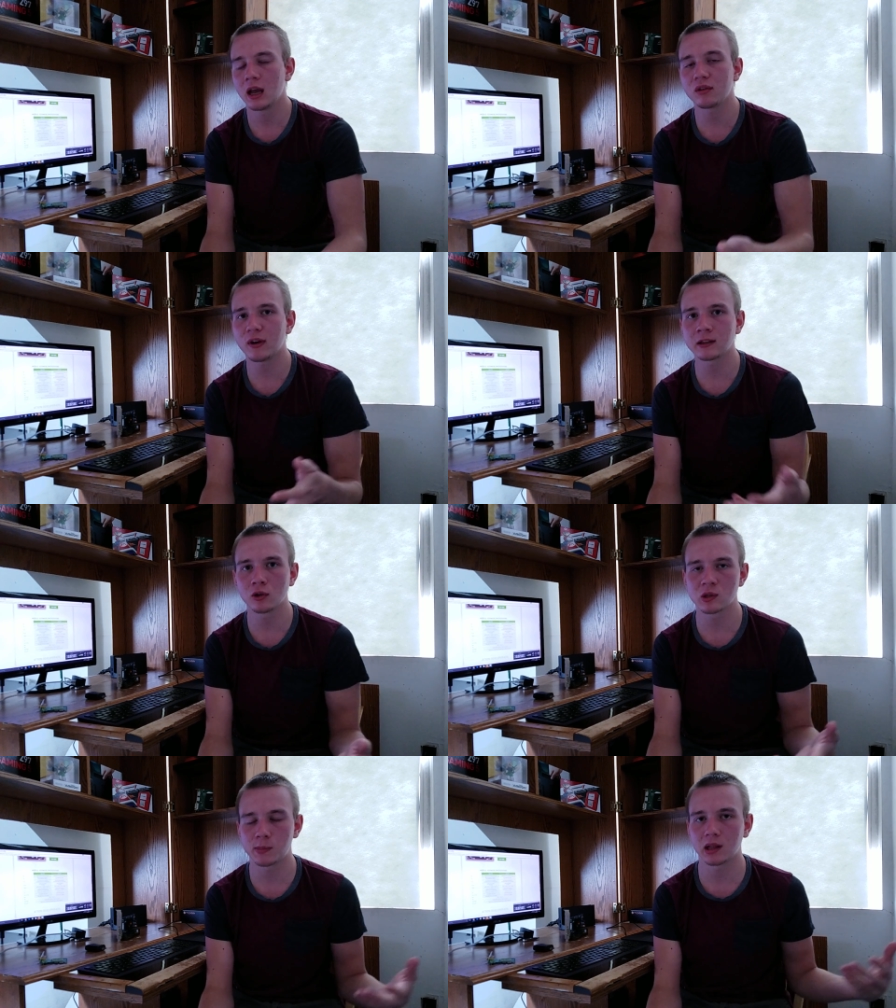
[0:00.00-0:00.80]
In fact,
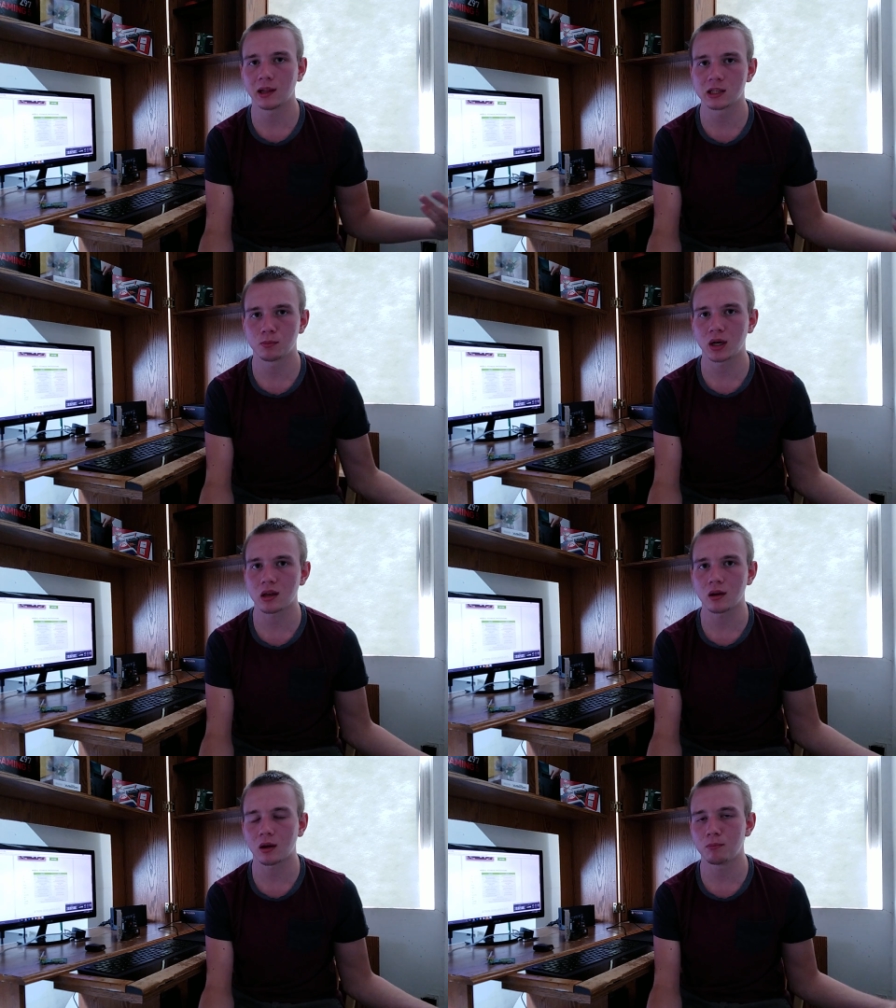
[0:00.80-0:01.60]
they'll spend less
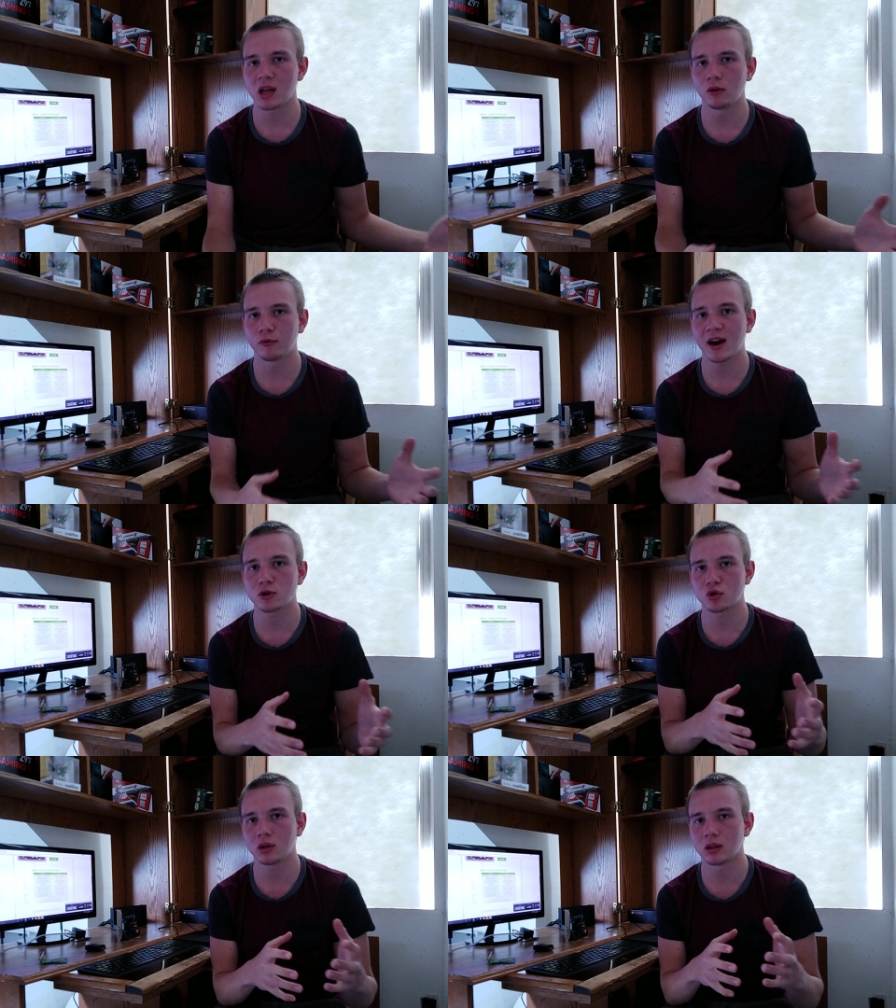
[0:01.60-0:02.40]
money
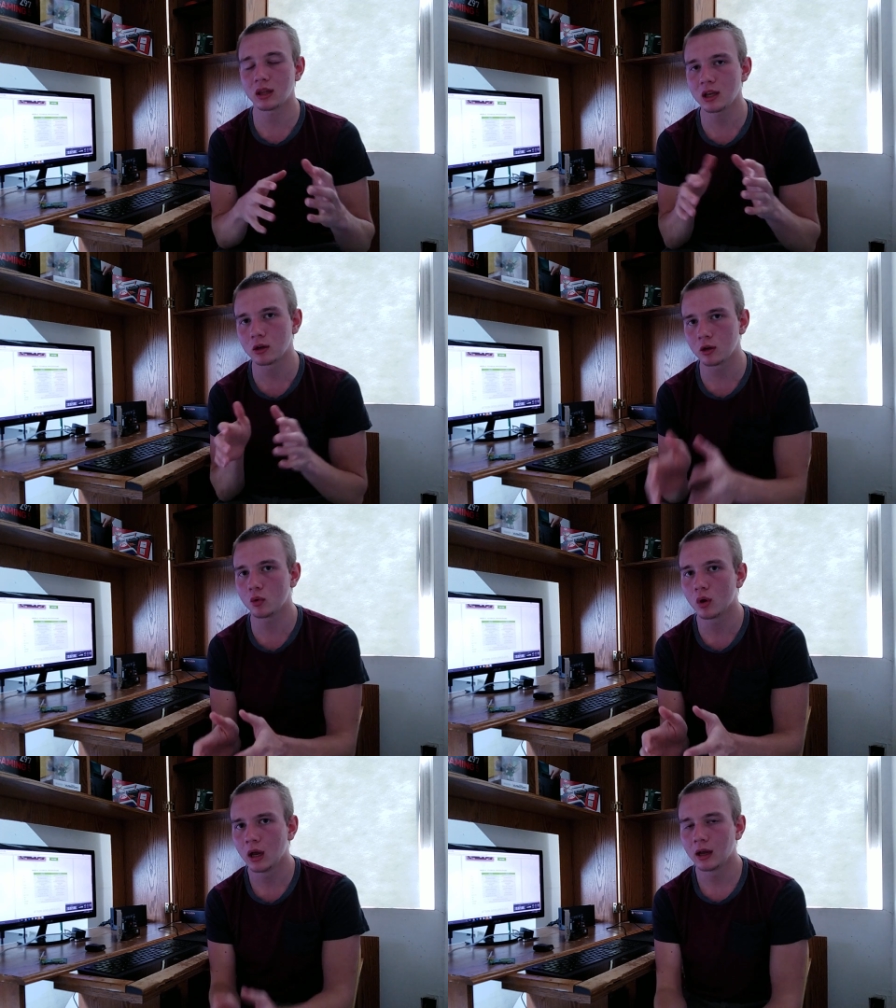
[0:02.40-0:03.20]
manufacturing the
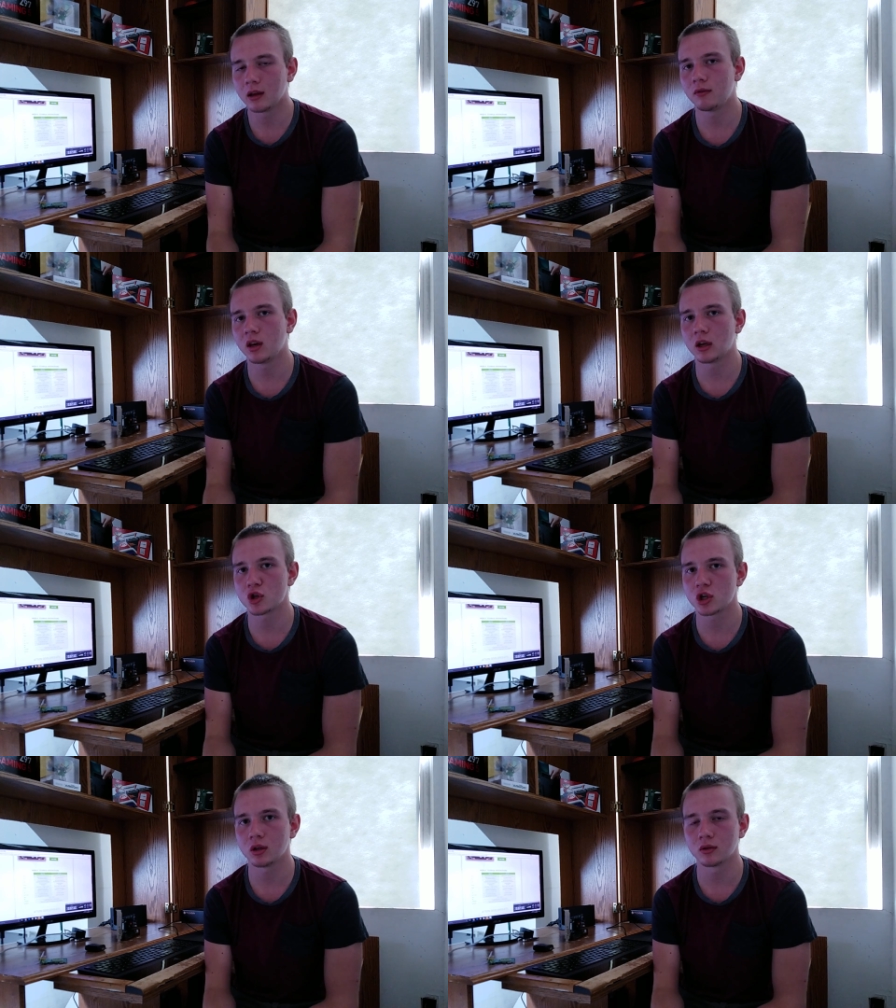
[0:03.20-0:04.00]
new Nvidia
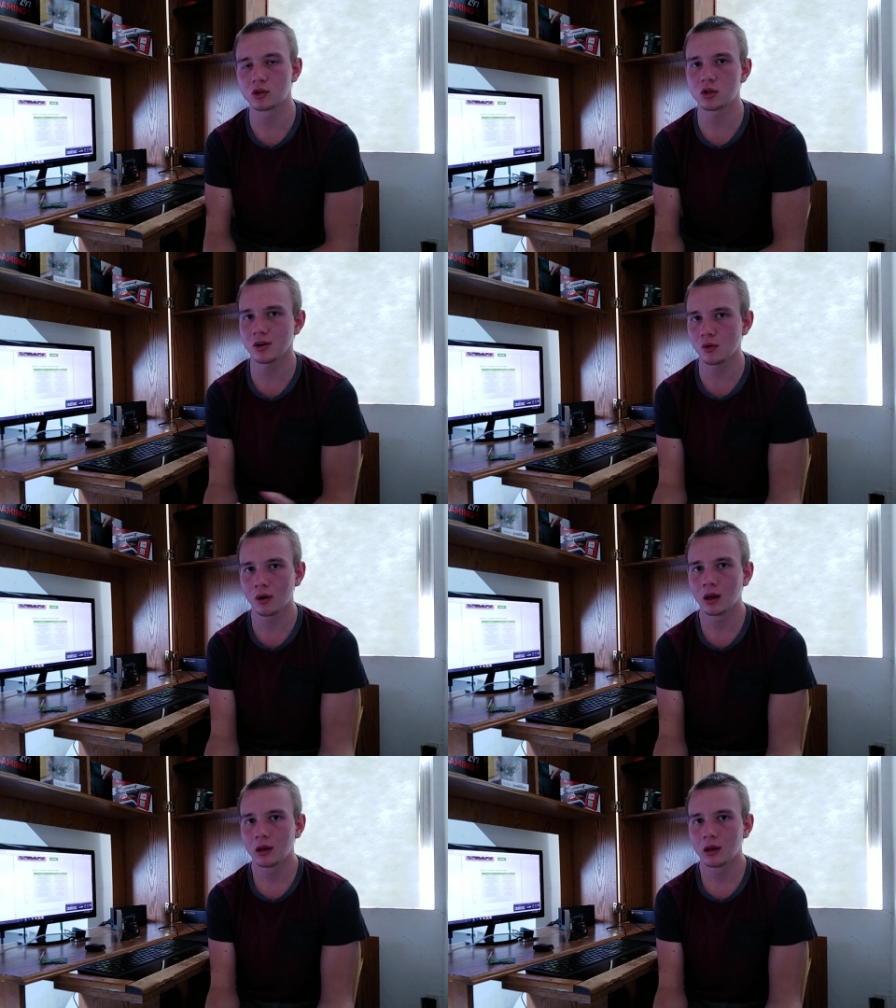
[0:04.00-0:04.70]
Shield two